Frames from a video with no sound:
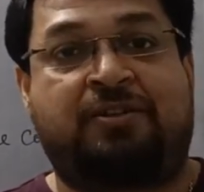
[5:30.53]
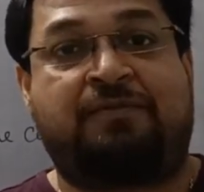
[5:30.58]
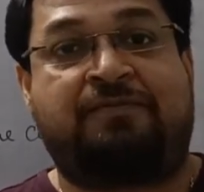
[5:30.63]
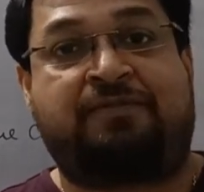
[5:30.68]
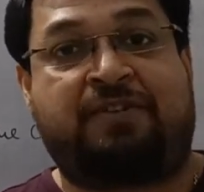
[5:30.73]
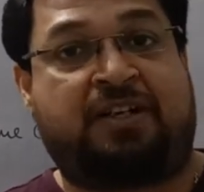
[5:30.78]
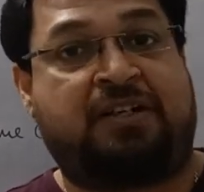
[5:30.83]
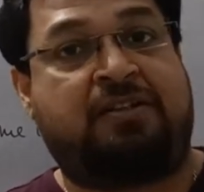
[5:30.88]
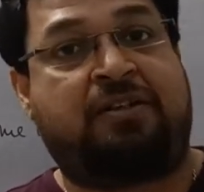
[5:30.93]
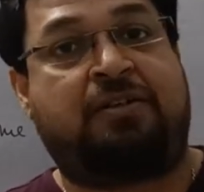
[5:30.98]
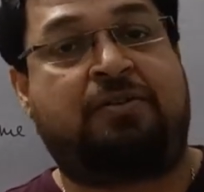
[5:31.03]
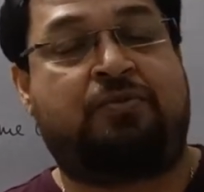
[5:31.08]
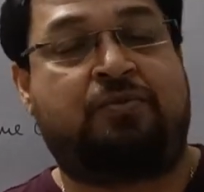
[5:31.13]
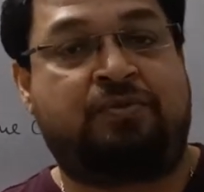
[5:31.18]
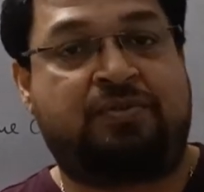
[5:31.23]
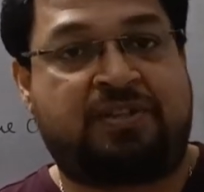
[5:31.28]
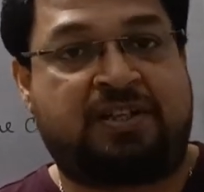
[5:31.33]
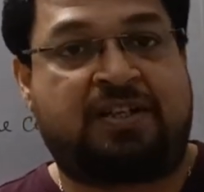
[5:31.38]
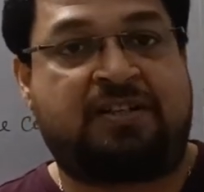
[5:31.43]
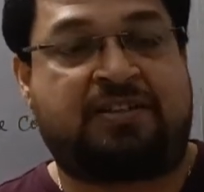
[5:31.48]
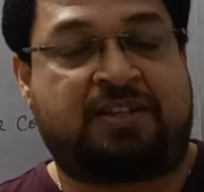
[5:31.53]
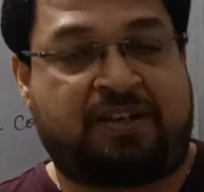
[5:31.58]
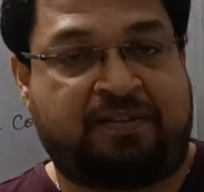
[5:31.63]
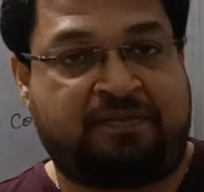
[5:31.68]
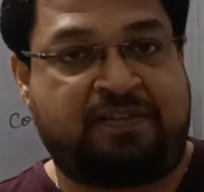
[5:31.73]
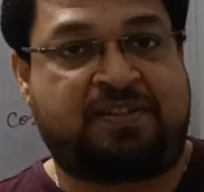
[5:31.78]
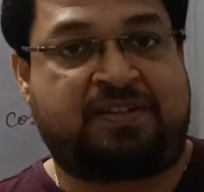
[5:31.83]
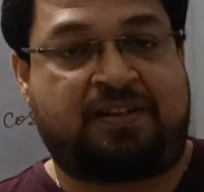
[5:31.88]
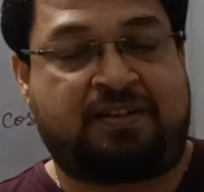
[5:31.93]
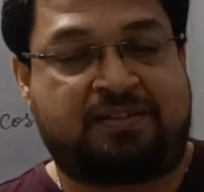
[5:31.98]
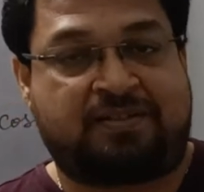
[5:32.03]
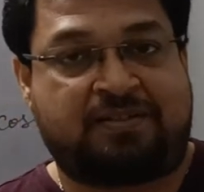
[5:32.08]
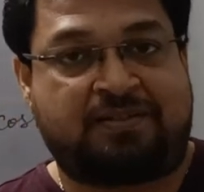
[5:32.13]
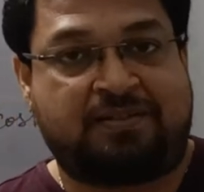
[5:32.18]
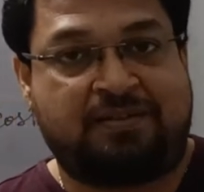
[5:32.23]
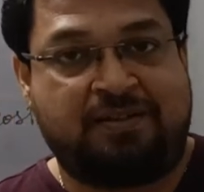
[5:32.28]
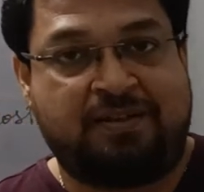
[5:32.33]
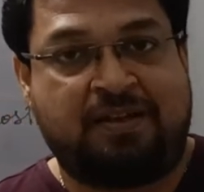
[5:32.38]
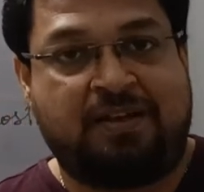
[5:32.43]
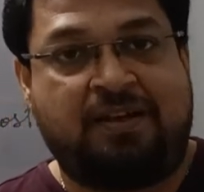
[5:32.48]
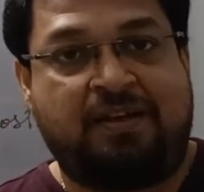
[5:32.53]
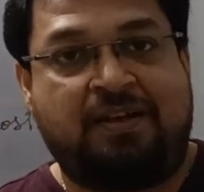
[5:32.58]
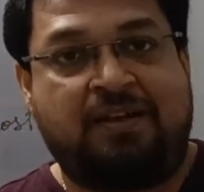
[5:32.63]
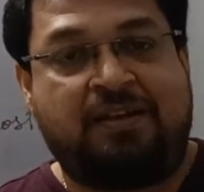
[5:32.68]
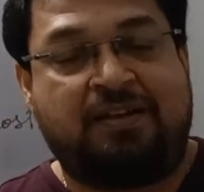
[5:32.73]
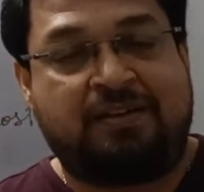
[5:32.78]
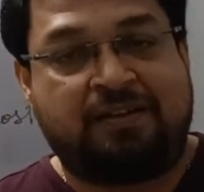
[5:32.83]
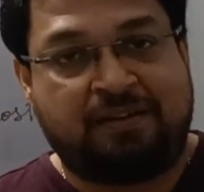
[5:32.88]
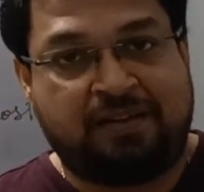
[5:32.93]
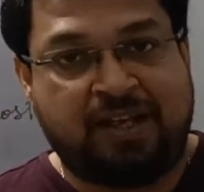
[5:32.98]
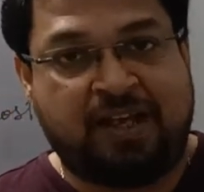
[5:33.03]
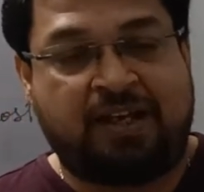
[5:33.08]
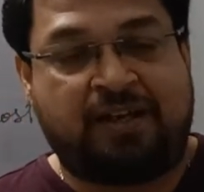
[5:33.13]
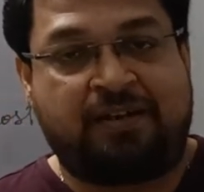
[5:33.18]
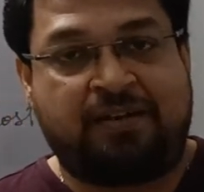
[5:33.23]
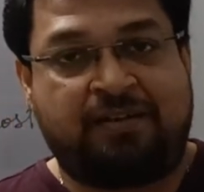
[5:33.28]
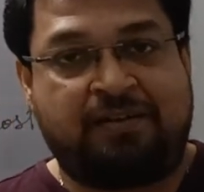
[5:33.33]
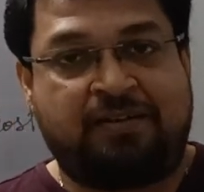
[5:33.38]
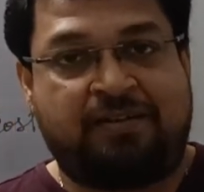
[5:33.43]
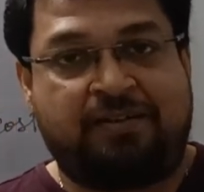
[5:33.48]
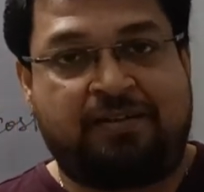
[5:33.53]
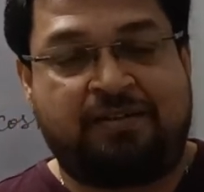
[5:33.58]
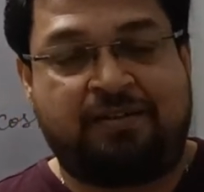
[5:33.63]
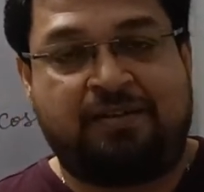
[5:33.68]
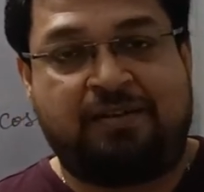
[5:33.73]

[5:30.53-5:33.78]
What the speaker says: of further goods and services, then